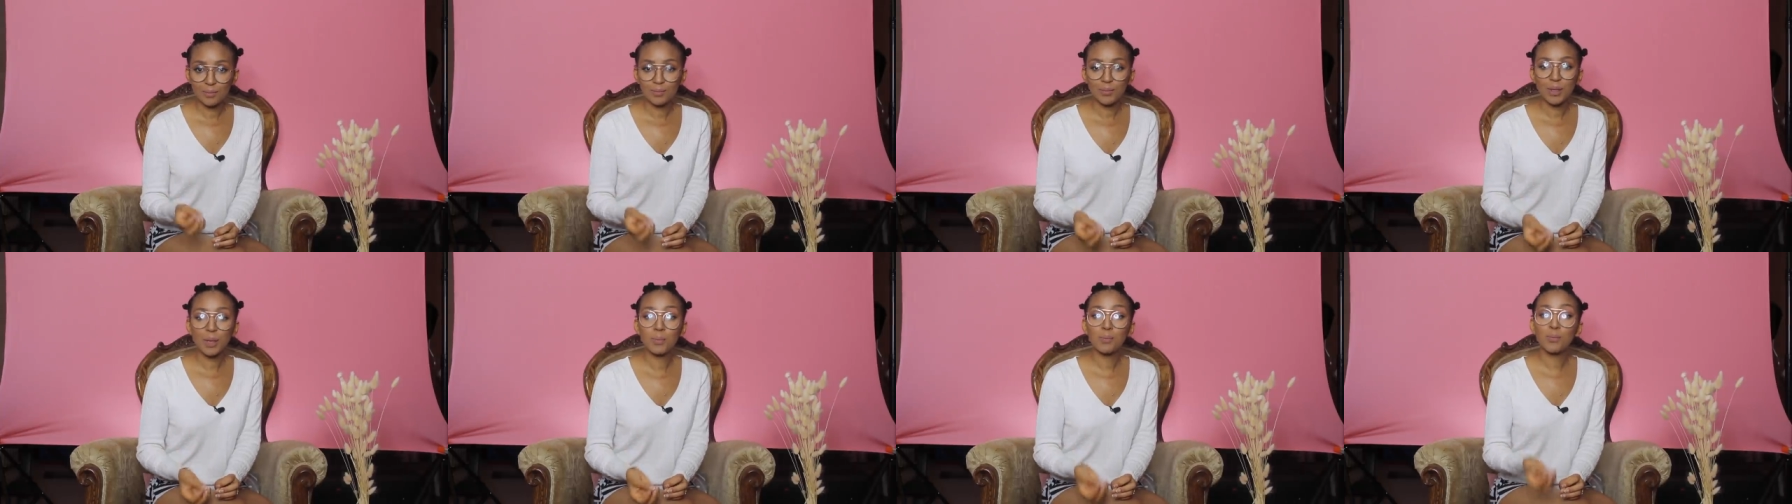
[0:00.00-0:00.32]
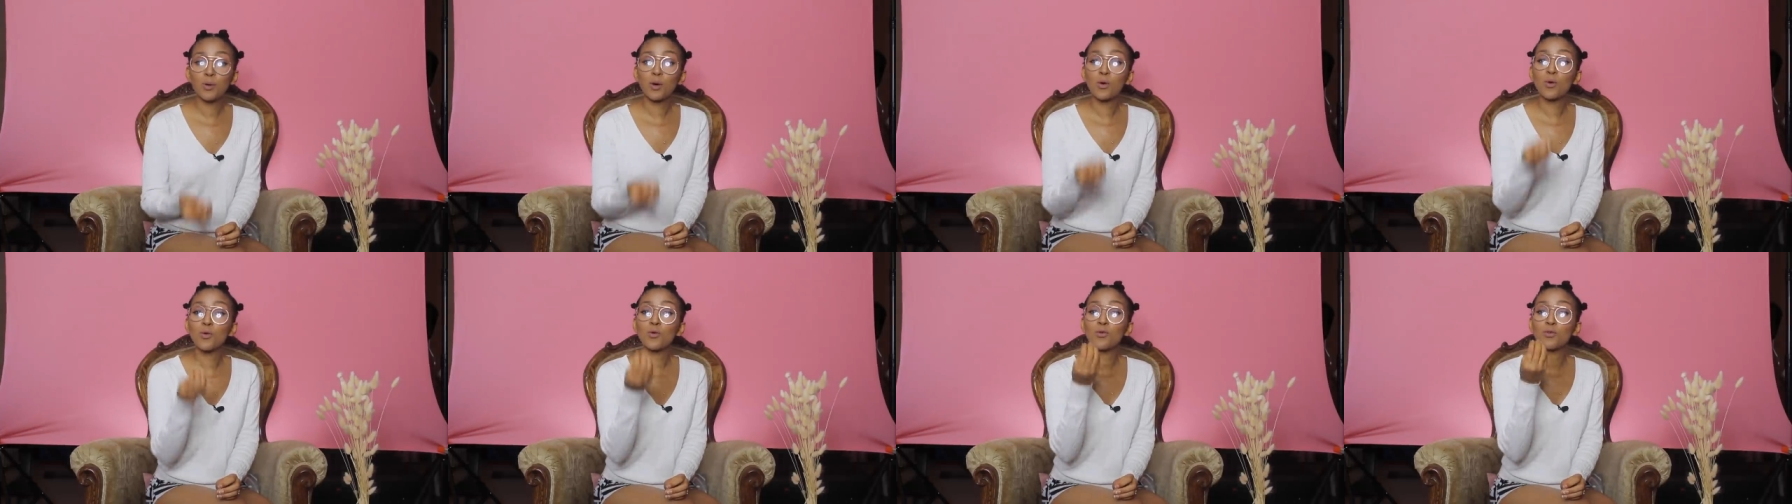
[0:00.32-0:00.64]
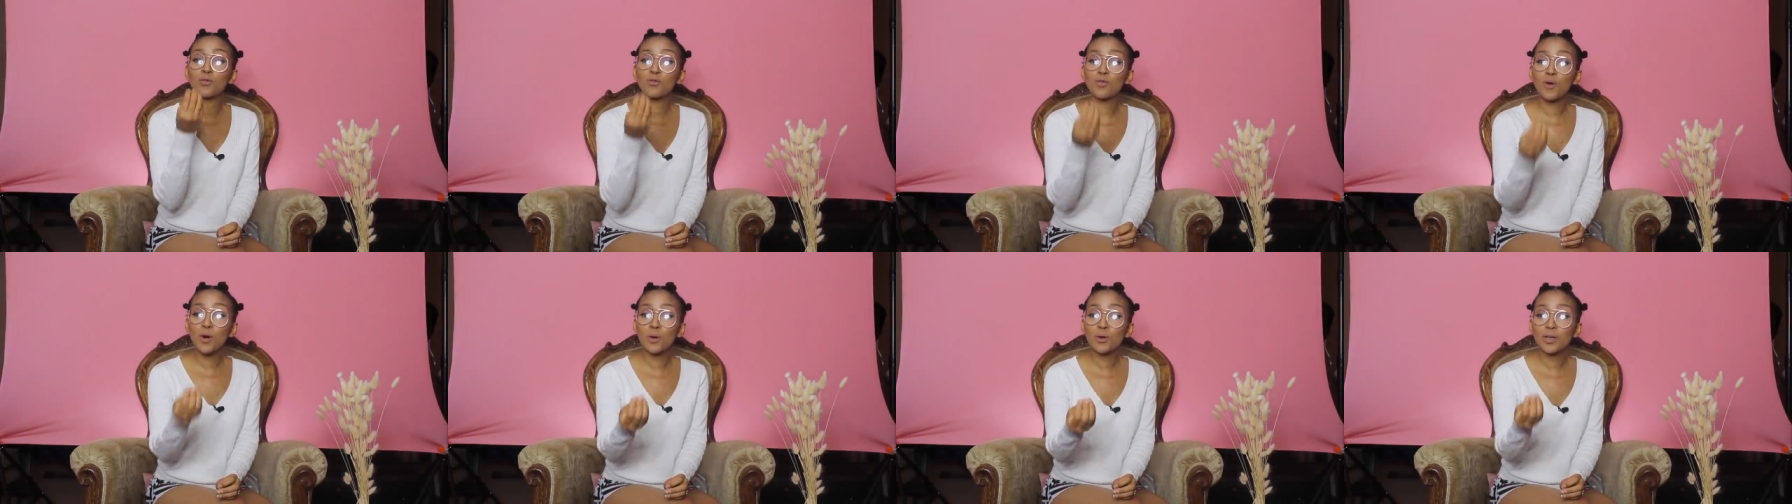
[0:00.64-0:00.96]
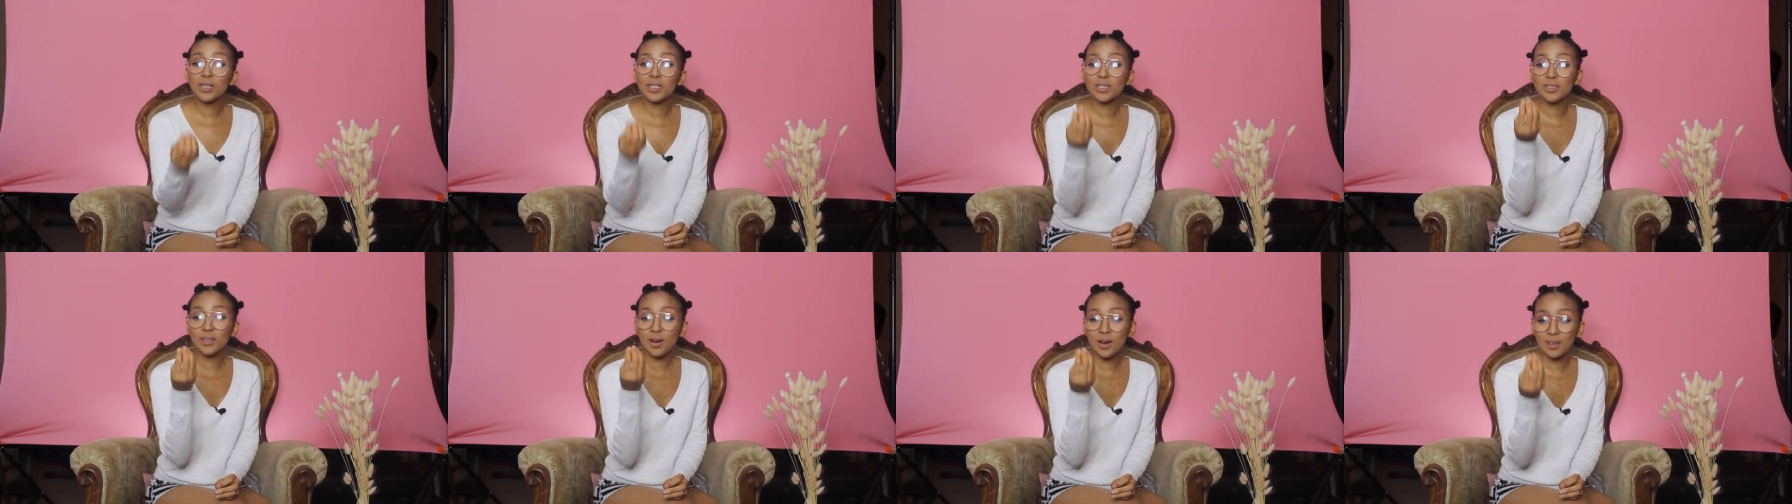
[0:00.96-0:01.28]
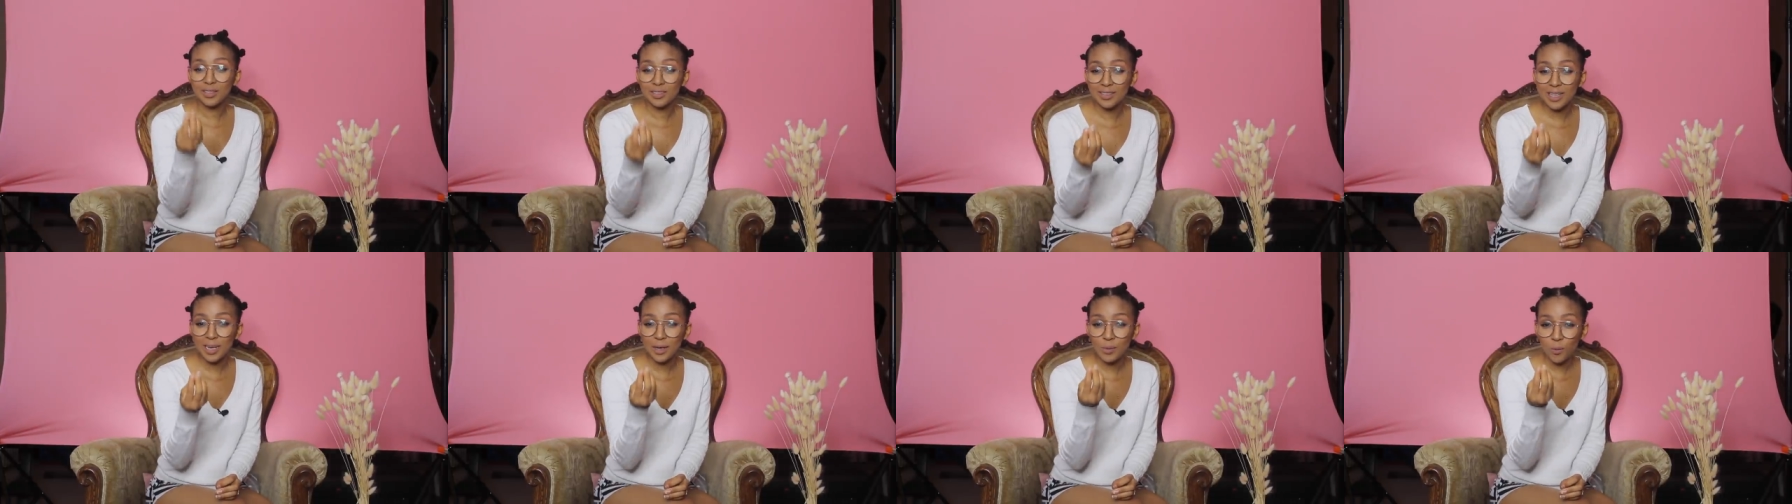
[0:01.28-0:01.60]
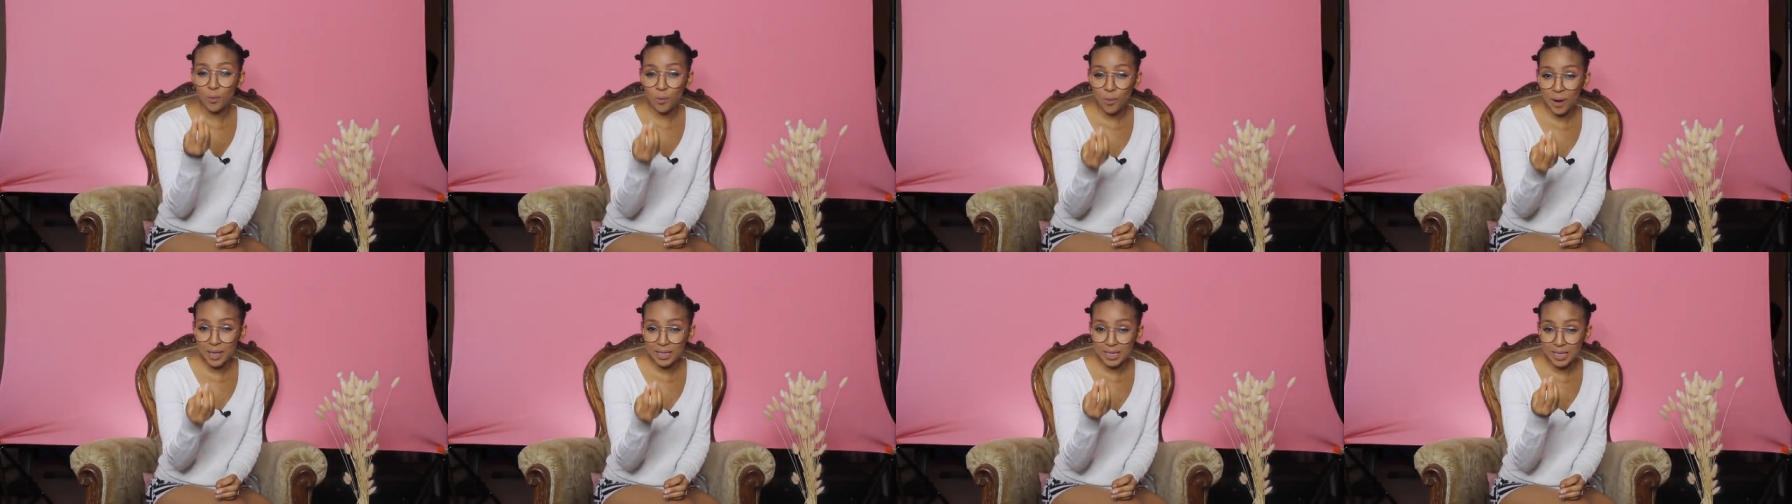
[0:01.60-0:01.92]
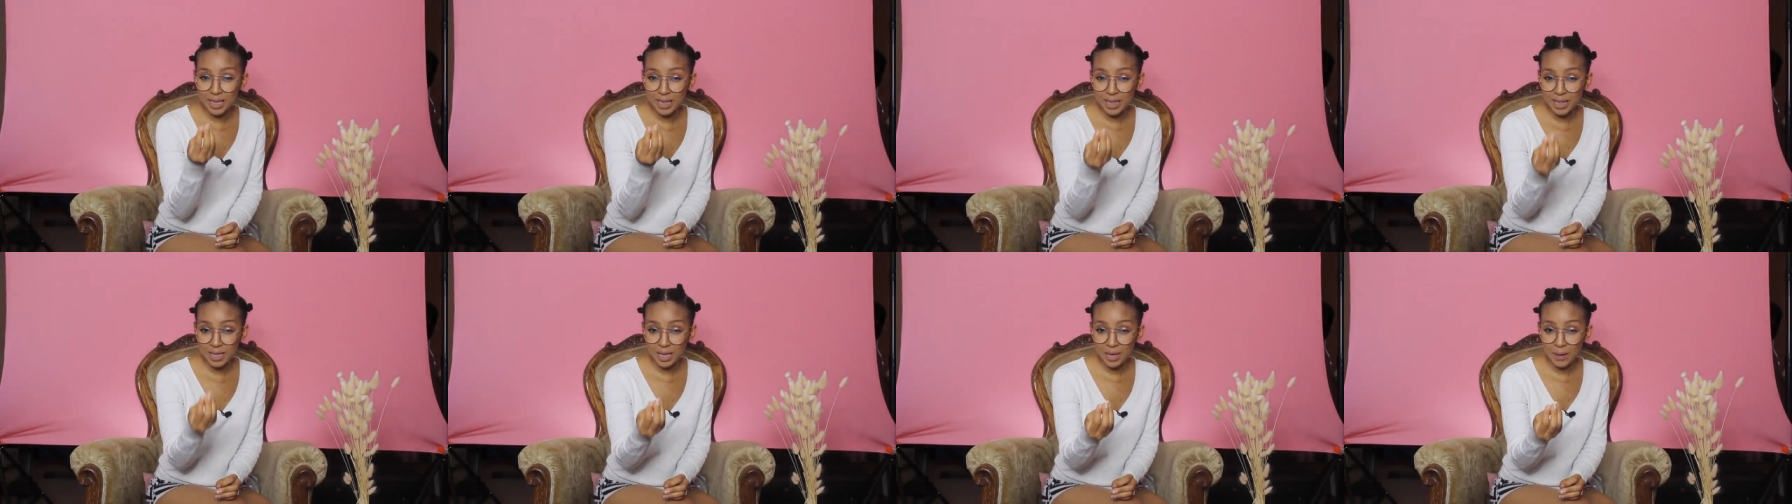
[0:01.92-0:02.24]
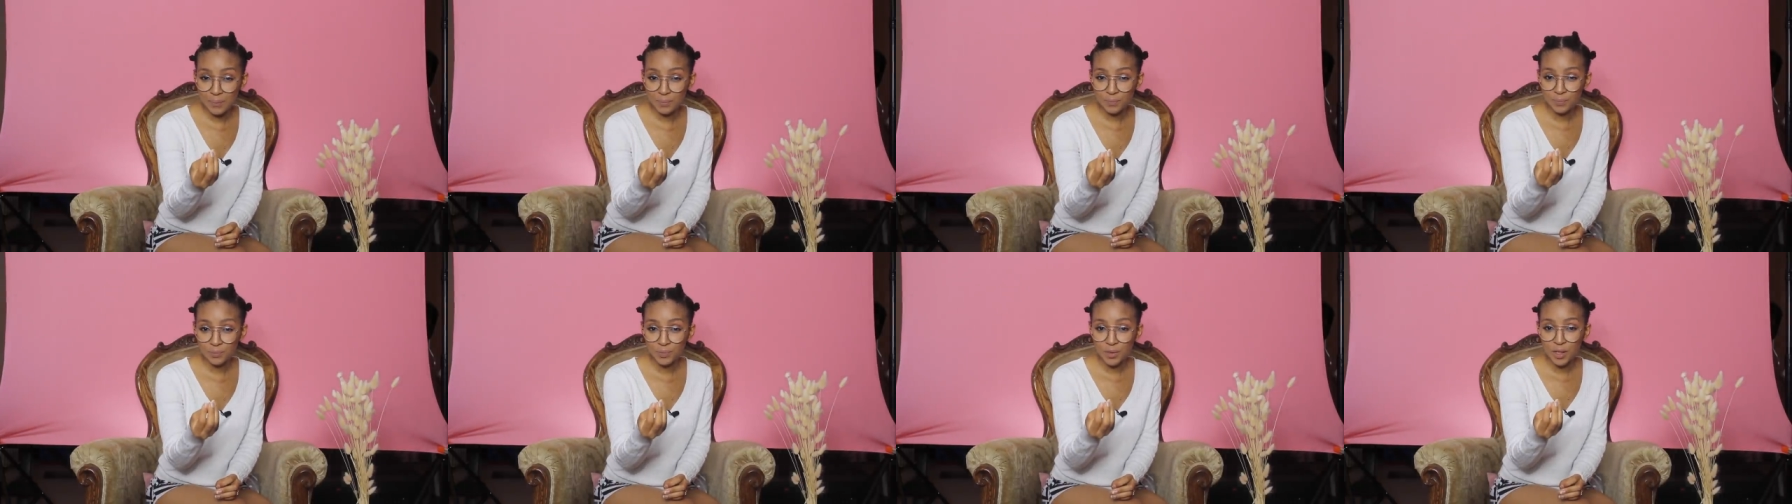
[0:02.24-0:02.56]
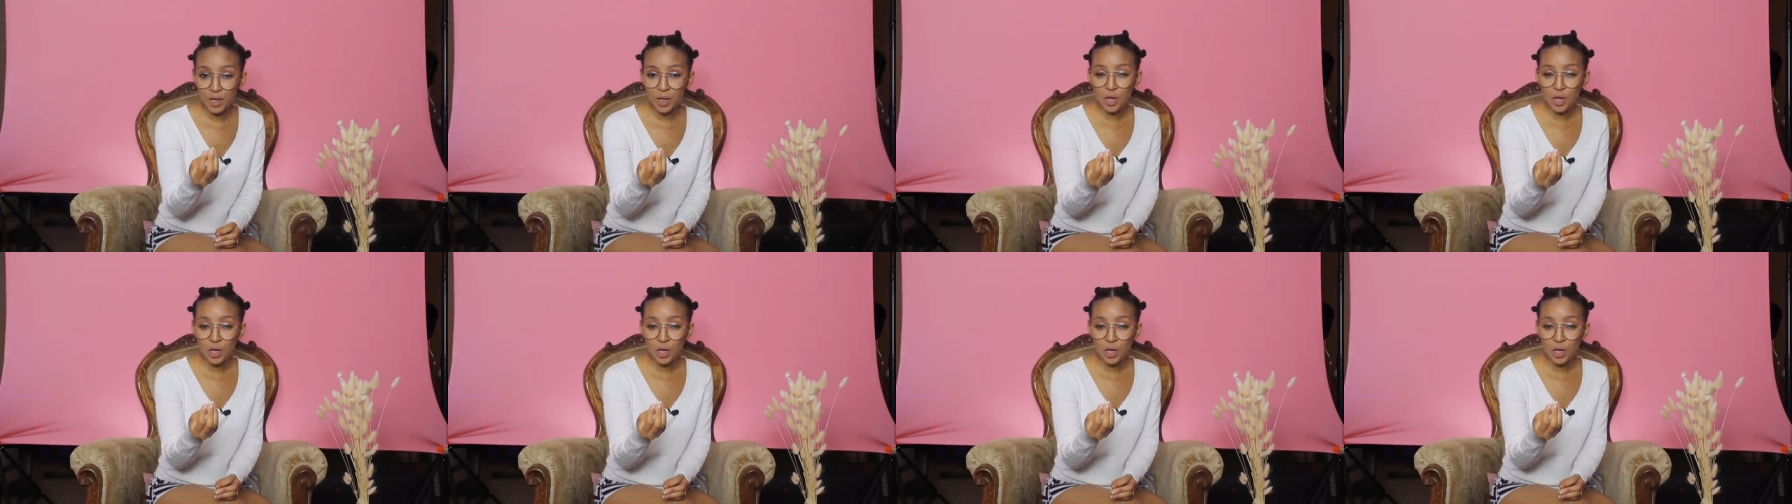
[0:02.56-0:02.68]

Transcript: people who focus on that one thing,